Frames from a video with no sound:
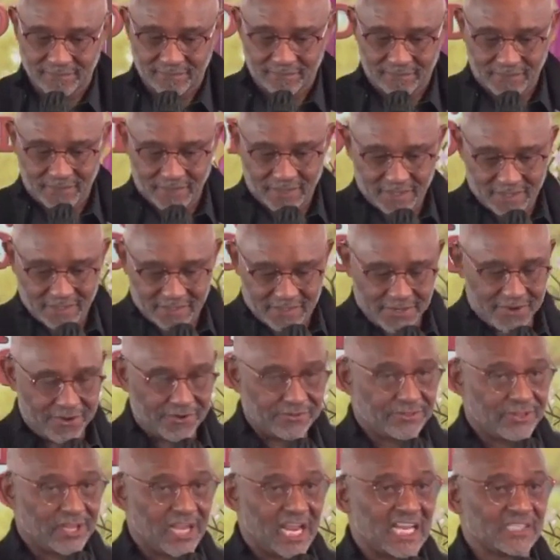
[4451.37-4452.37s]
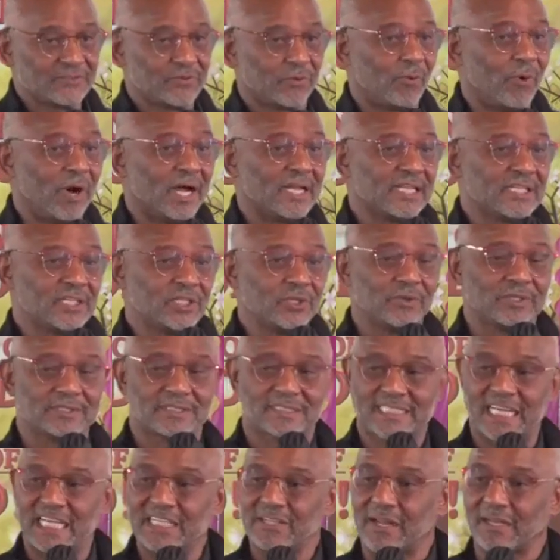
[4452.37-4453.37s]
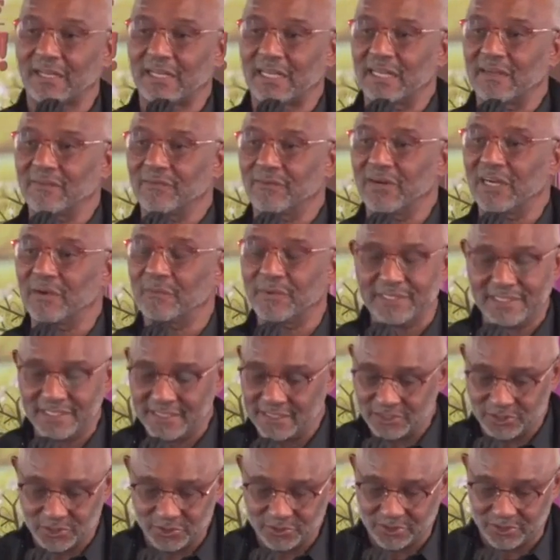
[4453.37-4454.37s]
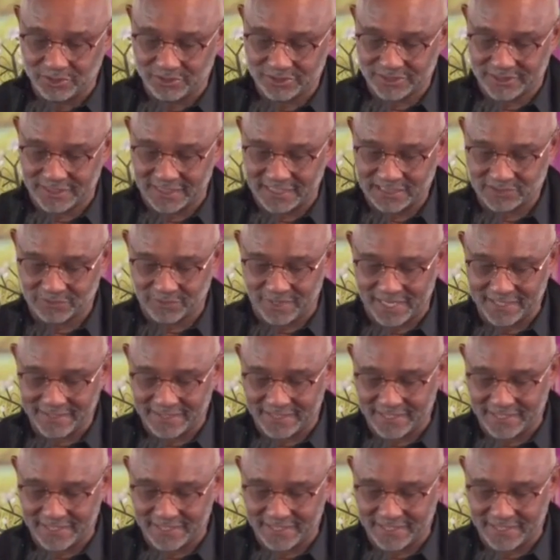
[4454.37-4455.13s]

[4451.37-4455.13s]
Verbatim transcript: There are things we wanted to do and say to our loved one. We didn't do those things right there.